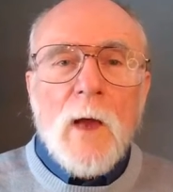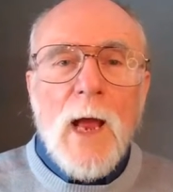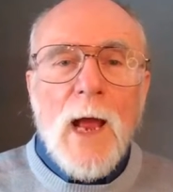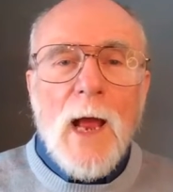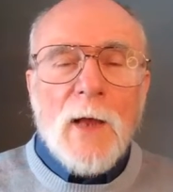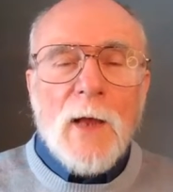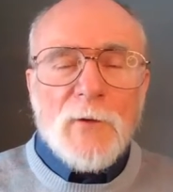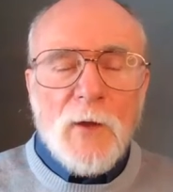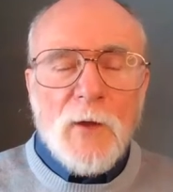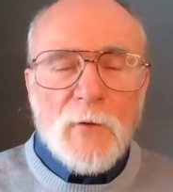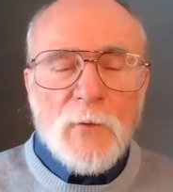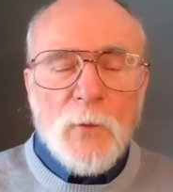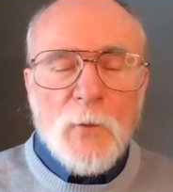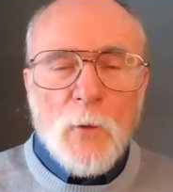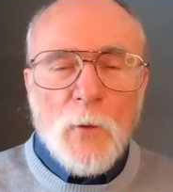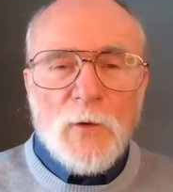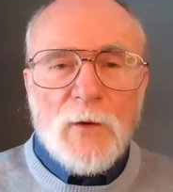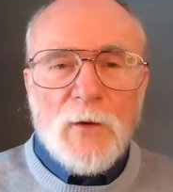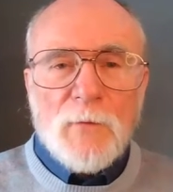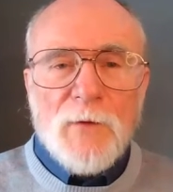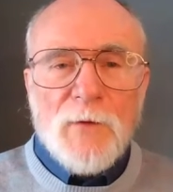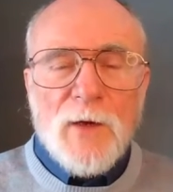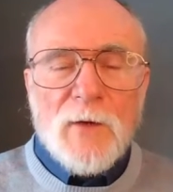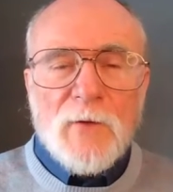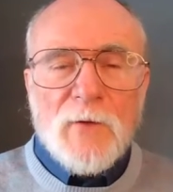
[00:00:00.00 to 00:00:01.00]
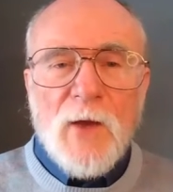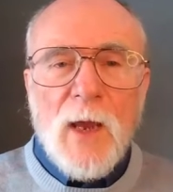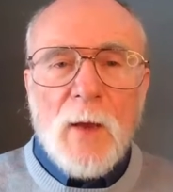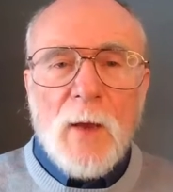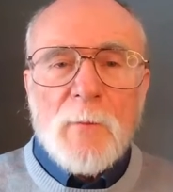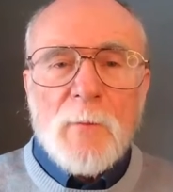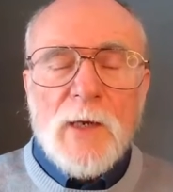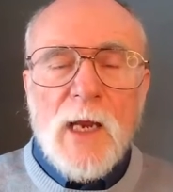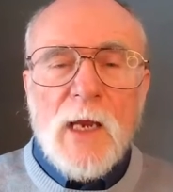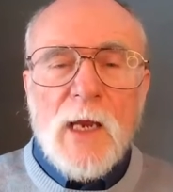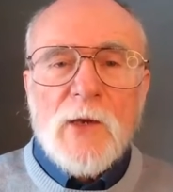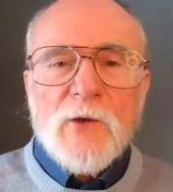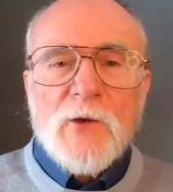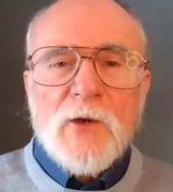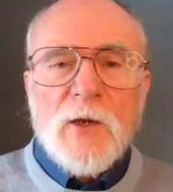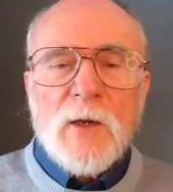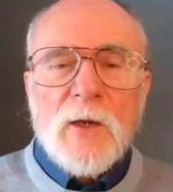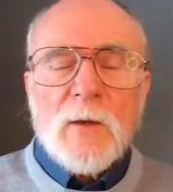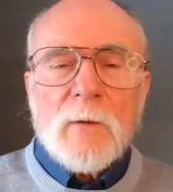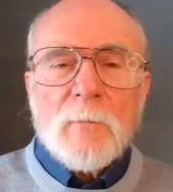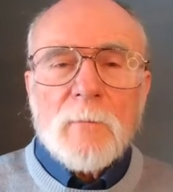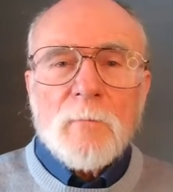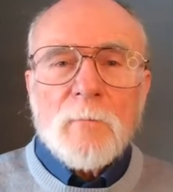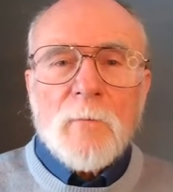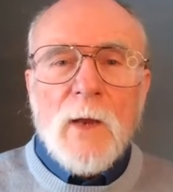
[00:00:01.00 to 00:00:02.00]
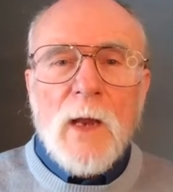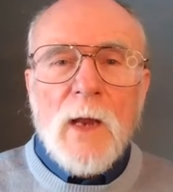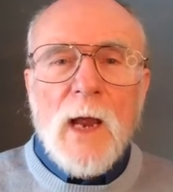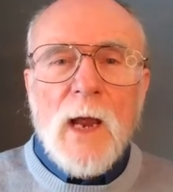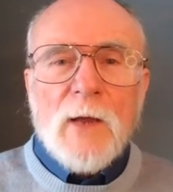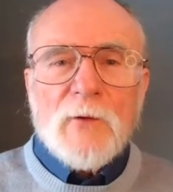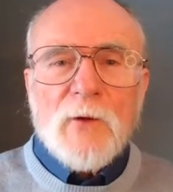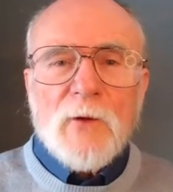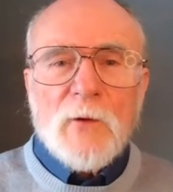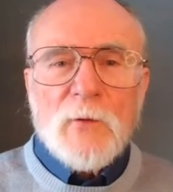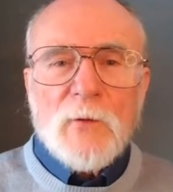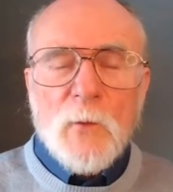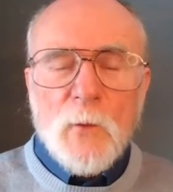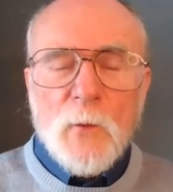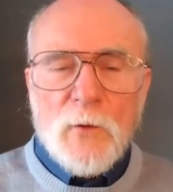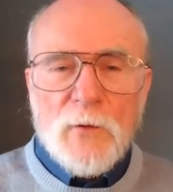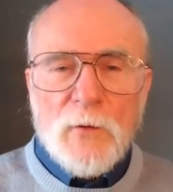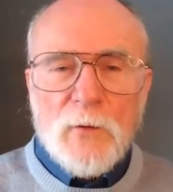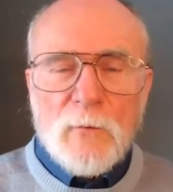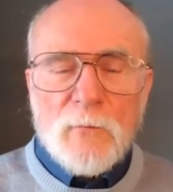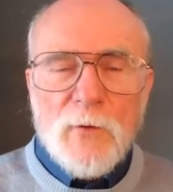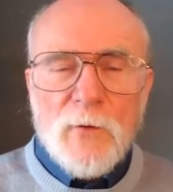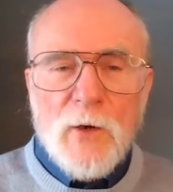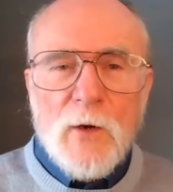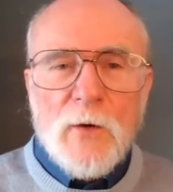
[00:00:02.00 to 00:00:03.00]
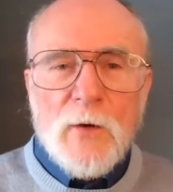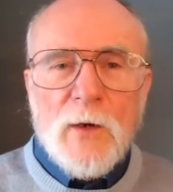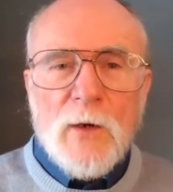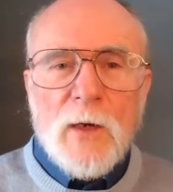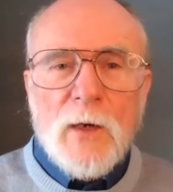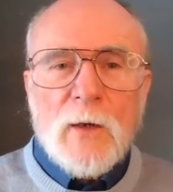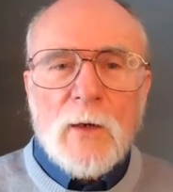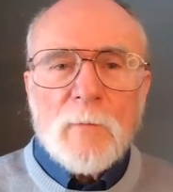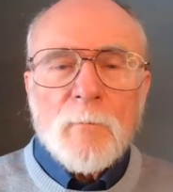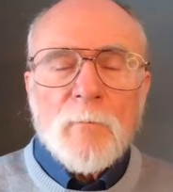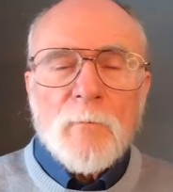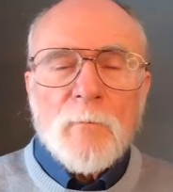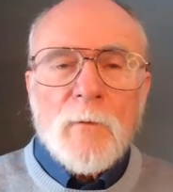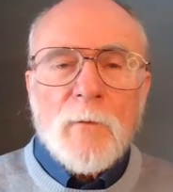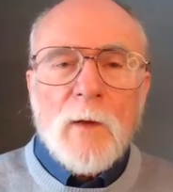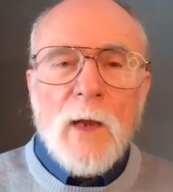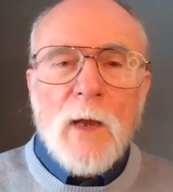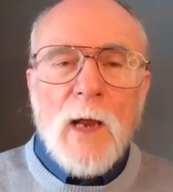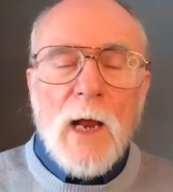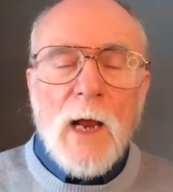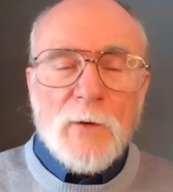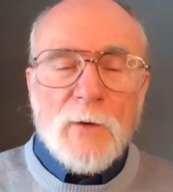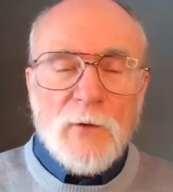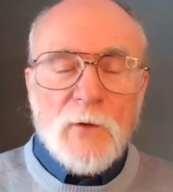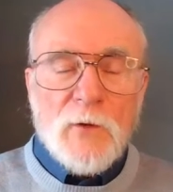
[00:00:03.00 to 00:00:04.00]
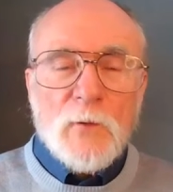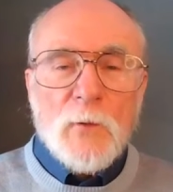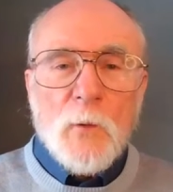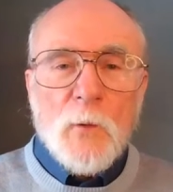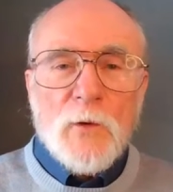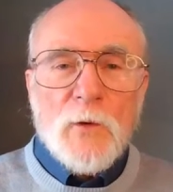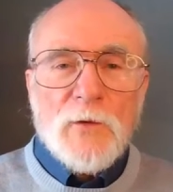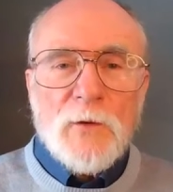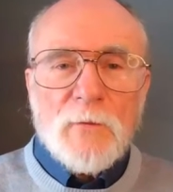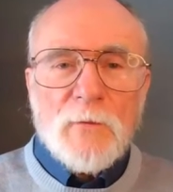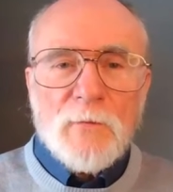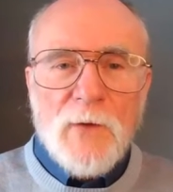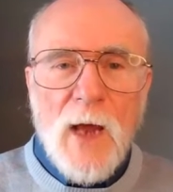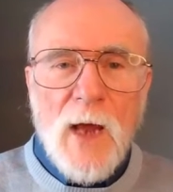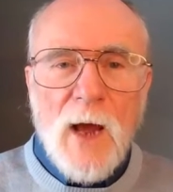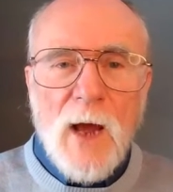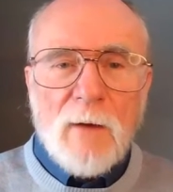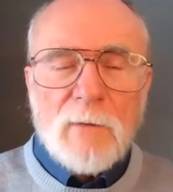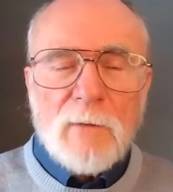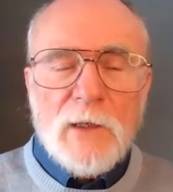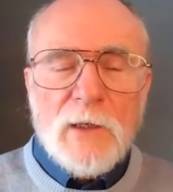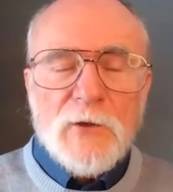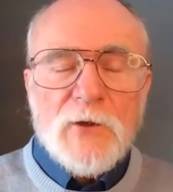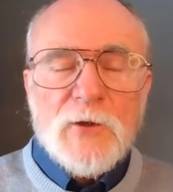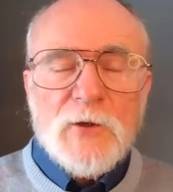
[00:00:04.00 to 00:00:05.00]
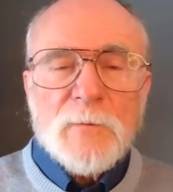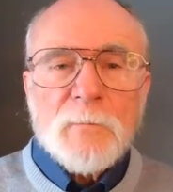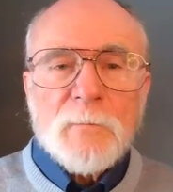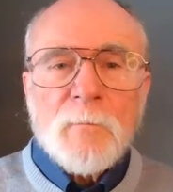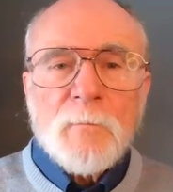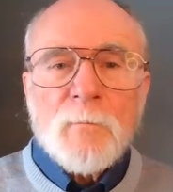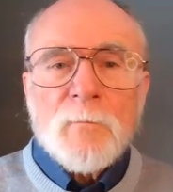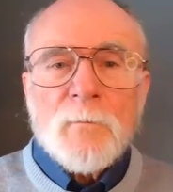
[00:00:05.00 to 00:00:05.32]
as a source of examination, as a source of learning, as a source of knowledge.